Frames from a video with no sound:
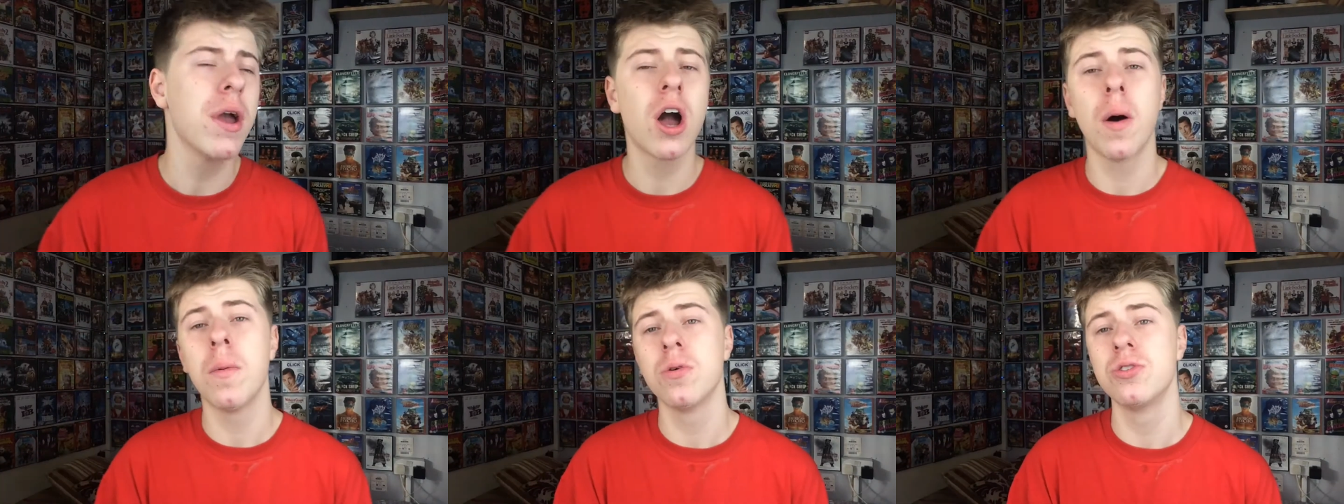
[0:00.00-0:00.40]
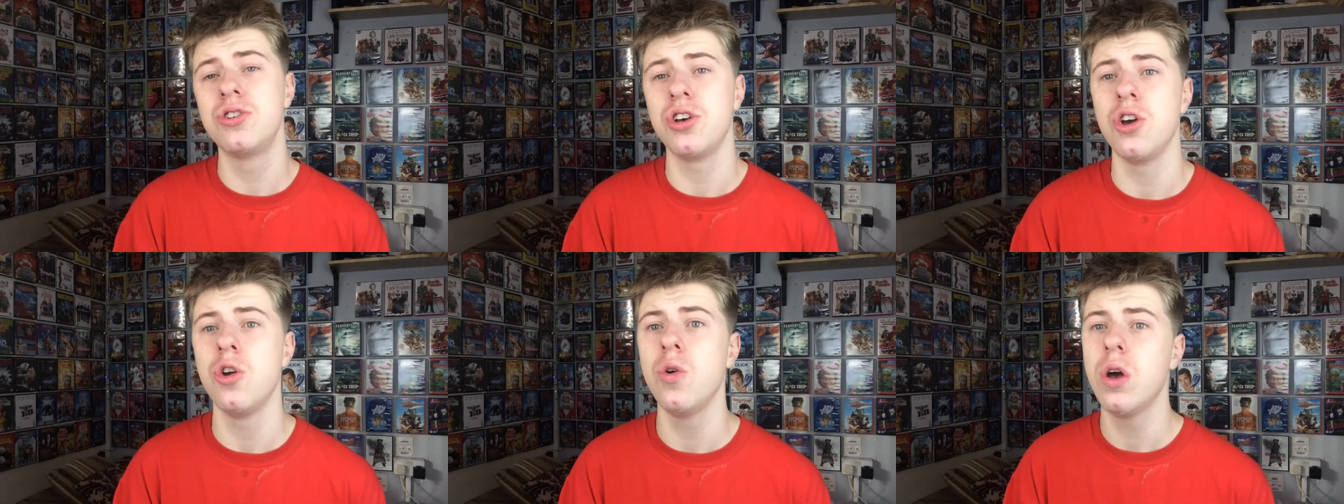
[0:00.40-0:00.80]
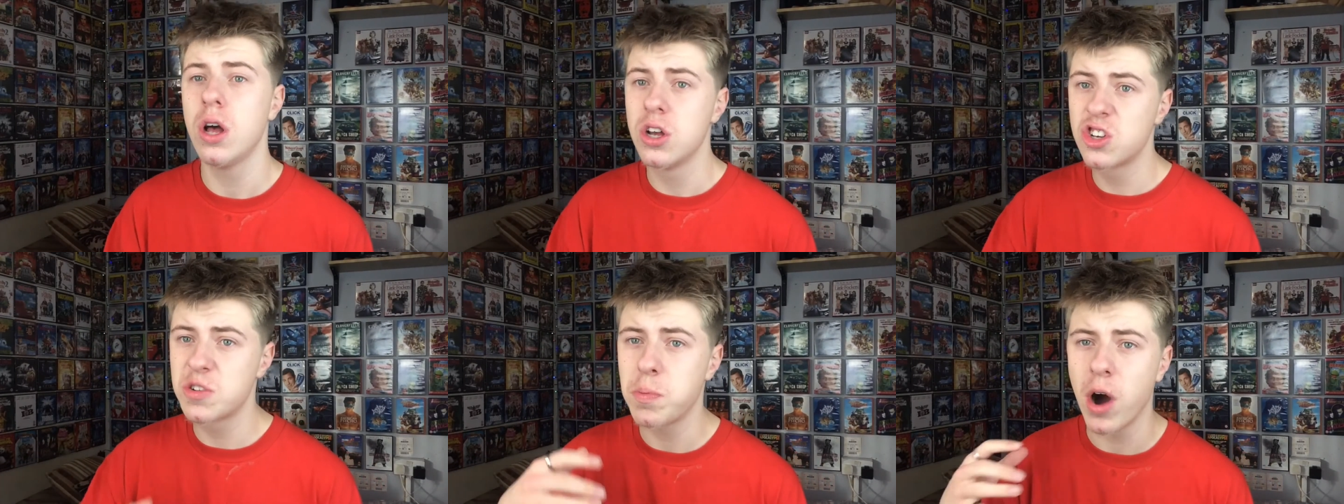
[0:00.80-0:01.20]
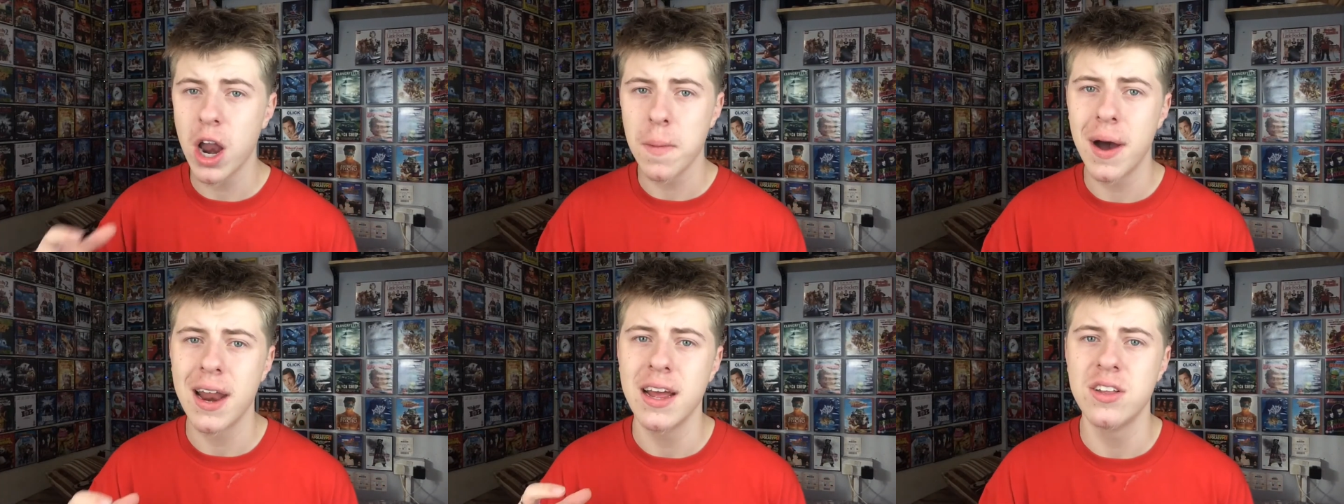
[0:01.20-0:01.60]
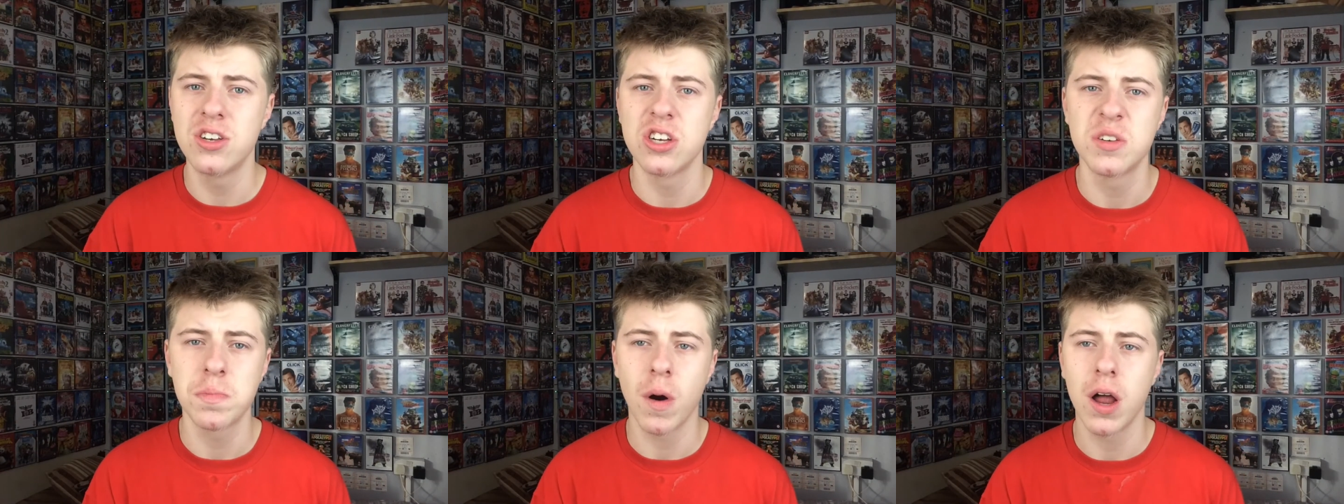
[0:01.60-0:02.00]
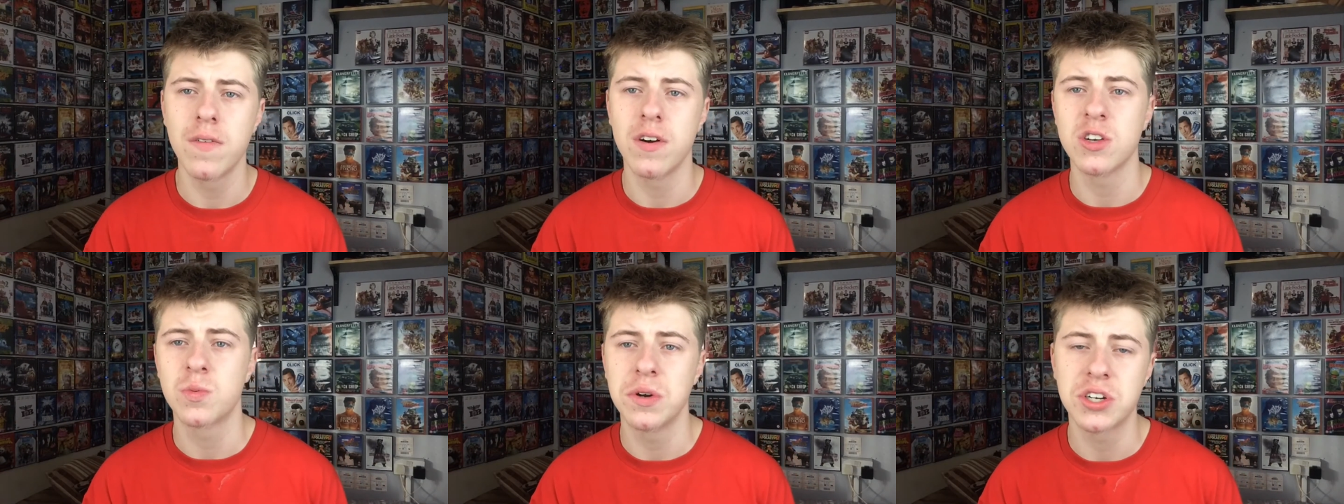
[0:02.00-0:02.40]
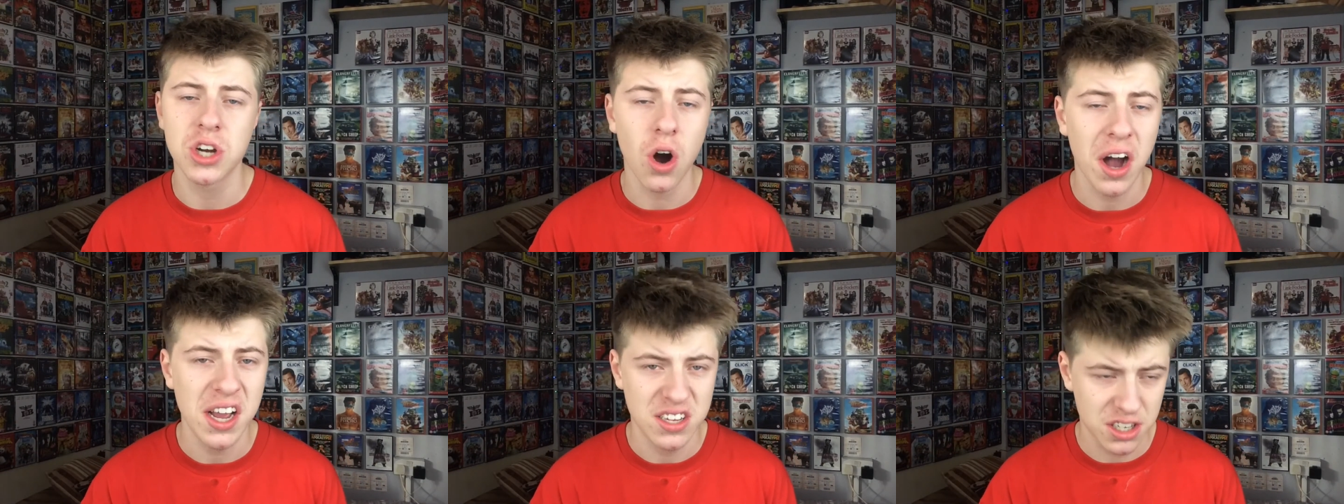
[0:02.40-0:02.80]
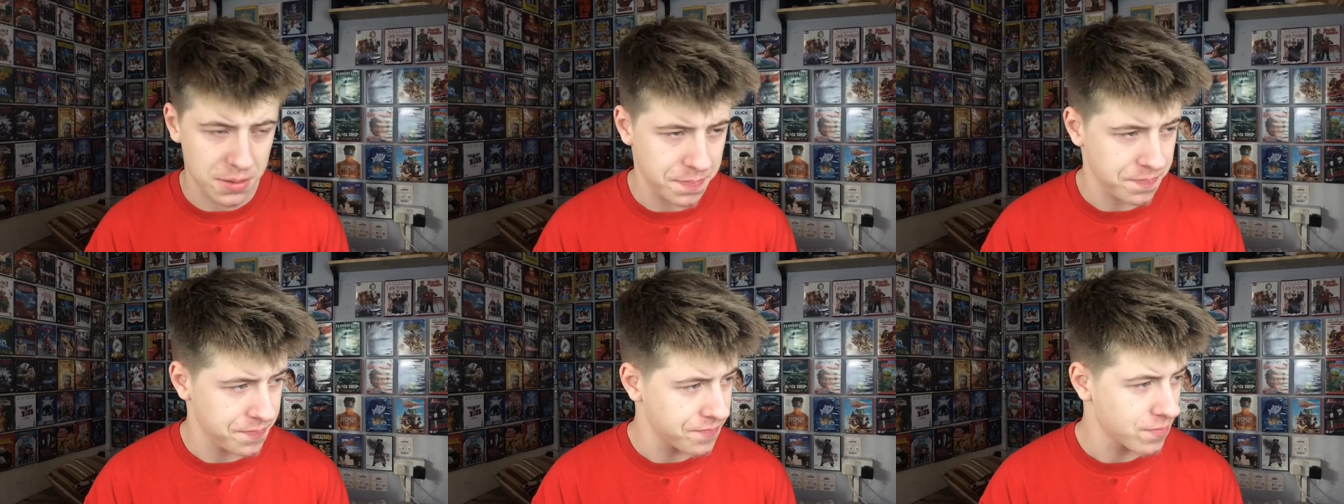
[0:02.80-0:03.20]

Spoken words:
we come on to Spider-Man Into the Spider-Verse, which, guys,